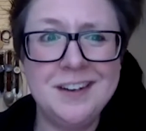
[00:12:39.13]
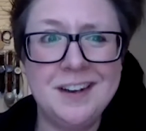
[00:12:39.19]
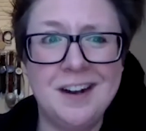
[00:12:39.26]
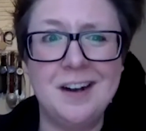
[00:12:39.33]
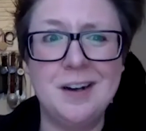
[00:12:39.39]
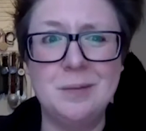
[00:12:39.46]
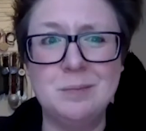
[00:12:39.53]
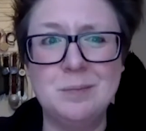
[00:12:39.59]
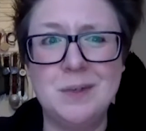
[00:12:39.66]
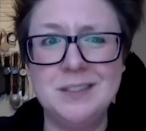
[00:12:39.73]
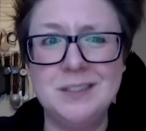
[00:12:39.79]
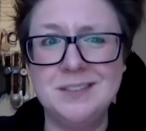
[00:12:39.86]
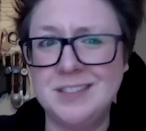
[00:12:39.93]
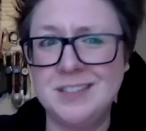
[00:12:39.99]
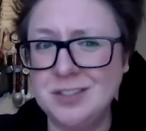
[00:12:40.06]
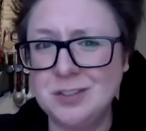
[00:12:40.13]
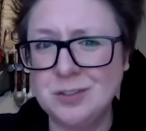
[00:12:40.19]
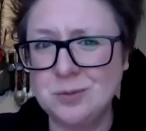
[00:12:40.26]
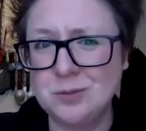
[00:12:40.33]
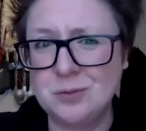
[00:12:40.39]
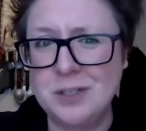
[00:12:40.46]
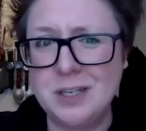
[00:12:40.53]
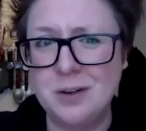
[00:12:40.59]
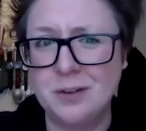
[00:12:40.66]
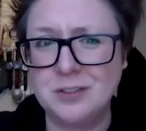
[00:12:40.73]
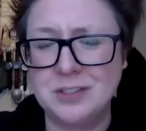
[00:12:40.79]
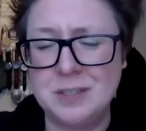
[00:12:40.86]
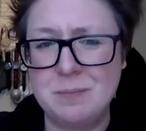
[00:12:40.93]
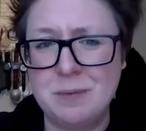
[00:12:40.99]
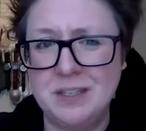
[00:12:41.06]
And digital's really
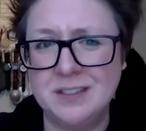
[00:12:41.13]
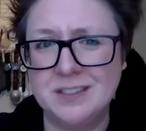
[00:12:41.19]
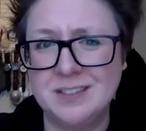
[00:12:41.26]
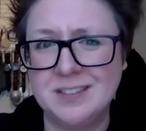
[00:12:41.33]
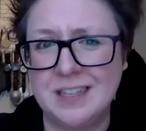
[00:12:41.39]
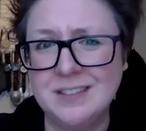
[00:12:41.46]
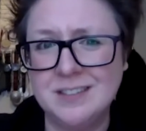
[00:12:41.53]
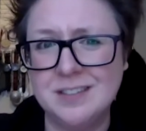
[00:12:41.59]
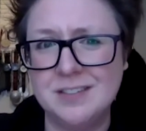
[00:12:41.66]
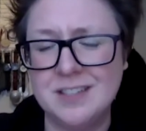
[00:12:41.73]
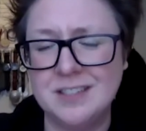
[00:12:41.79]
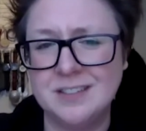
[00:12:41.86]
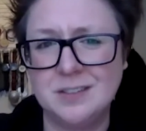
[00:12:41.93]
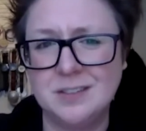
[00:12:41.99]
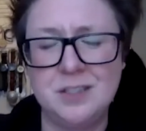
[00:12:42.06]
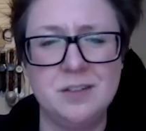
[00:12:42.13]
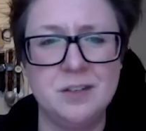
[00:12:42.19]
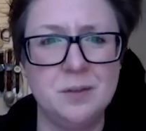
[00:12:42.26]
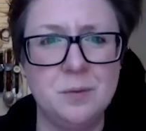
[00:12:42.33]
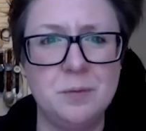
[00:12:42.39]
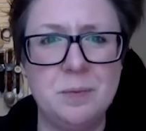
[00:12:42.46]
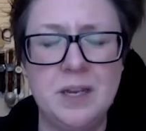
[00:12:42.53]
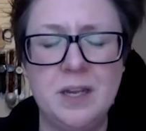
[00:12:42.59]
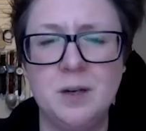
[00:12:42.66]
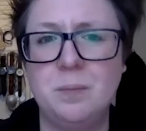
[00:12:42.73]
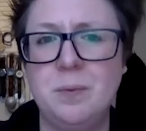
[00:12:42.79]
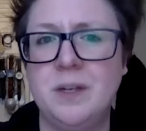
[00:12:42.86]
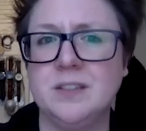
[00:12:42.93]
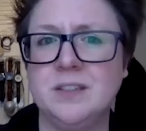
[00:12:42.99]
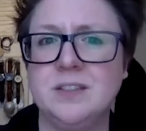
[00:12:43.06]
obviously been at the center of this. We've been
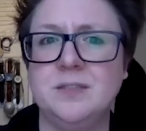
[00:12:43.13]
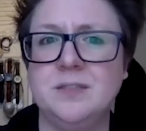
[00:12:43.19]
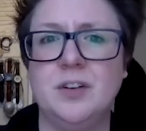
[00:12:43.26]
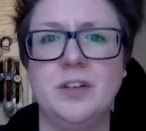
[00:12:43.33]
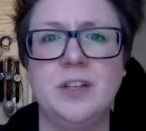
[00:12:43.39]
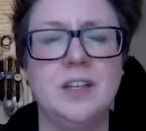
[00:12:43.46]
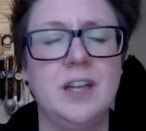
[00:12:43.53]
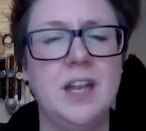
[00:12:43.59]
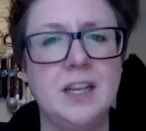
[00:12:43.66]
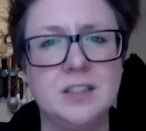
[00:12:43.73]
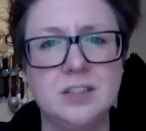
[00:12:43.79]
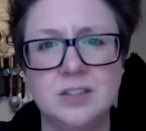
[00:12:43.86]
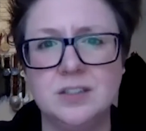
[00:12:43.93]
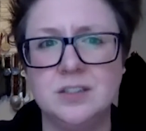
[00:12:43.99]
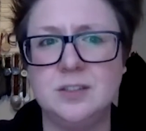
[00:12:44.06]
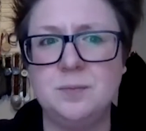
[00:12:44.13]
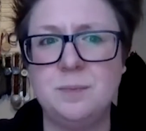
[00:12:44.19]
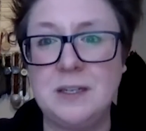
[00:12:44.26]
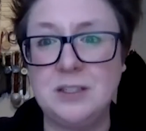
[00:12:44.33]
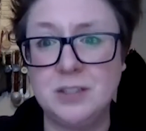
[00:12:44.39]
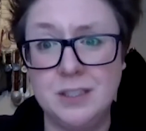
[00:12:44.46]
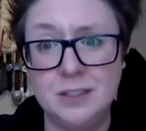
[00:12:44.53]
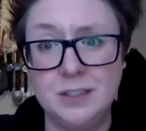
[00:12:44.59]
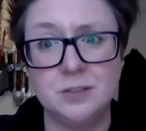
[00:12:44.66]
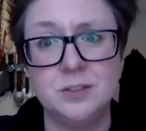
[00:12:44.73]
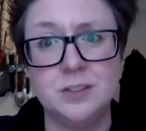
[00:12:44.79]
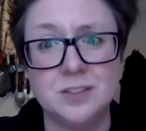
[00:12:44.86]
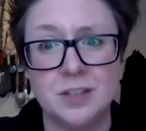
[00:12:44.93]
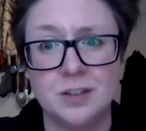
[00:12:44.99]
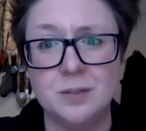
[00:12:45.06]
helping us to find connection, especially
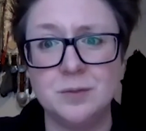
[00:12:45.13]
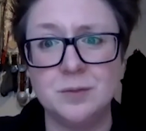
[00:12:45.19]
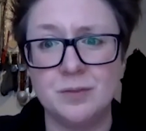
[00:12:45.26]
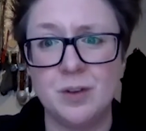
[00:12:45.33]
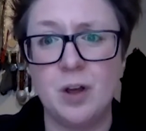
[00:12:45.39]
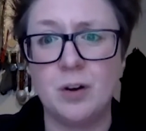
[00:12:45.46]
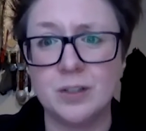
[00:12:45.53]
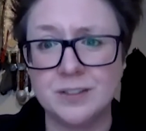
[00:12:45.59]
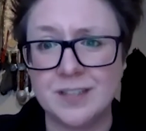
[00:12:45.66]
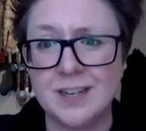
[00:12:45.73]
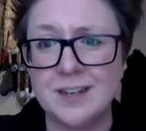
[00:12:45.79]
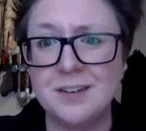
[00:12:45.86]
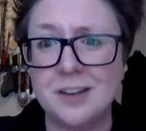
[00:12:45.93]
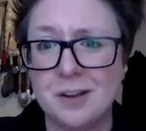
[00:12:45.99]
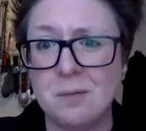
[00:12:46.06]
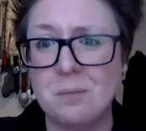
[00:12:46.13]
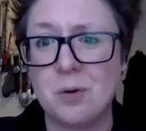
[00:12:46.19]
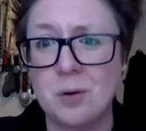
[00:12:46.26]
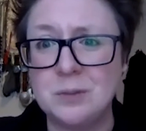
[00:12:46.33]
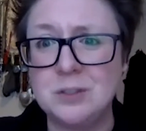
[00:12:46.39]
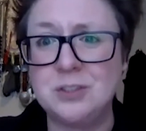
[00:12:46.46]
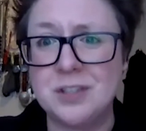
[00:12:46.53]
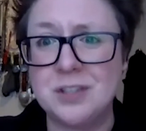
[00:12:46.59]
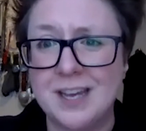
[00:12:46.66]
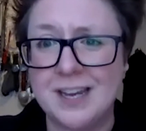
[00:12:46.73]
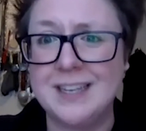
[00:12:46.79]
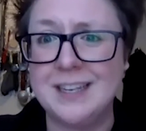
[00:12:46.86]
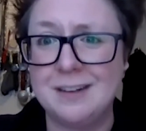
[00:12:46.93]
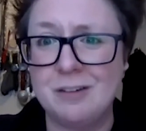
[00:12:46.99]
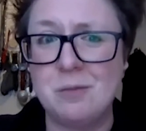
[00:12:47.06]
during times of lockdown. I can promise you that
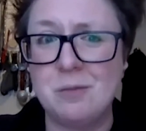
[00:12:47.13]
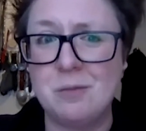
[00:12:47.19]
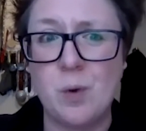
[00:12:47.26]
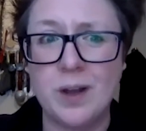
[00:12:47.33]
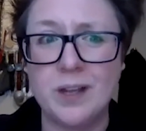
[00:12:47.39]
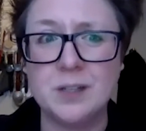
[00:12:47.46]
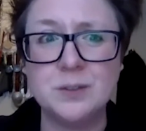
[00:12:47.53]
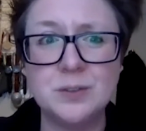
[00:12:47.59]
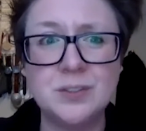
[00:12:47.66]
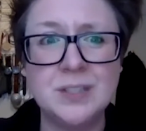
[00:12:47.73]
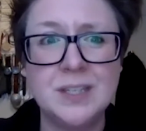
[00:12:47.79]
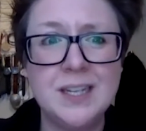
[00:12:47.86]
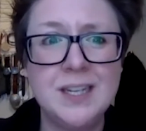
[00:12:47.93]
here in Wales.